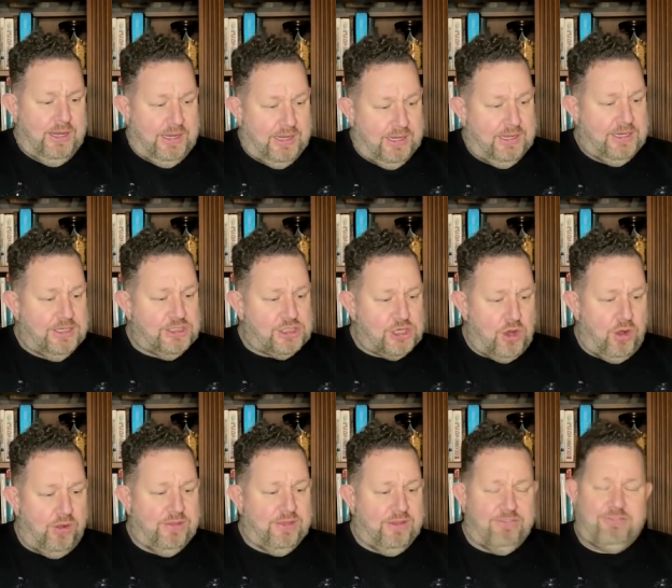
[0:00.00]
It is
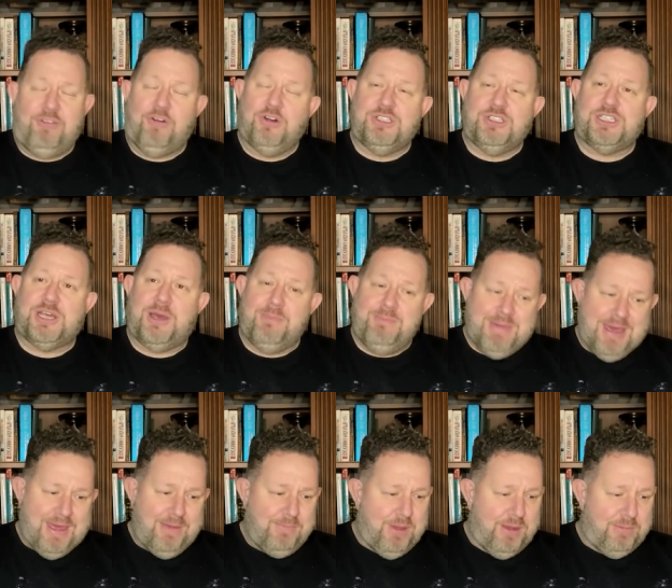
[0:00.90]
called the first
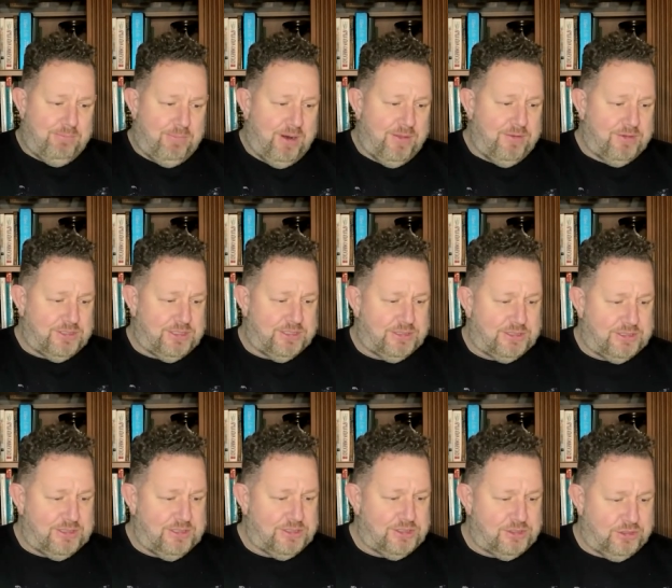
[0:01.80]
commandment, brothers and
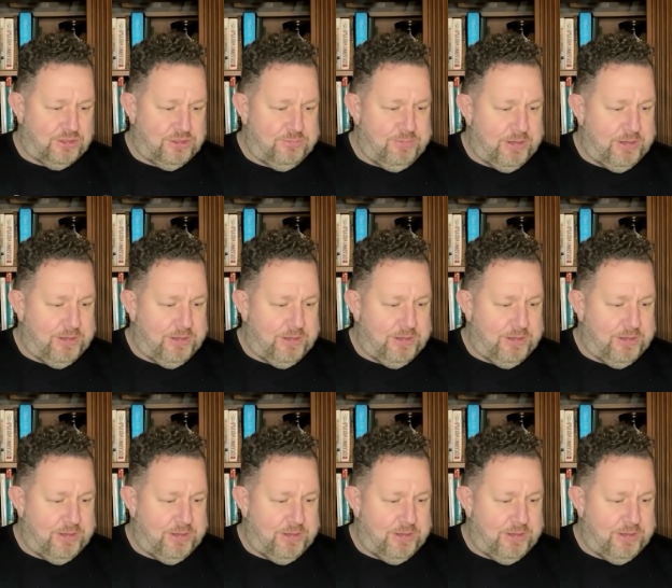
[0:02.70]
sisters,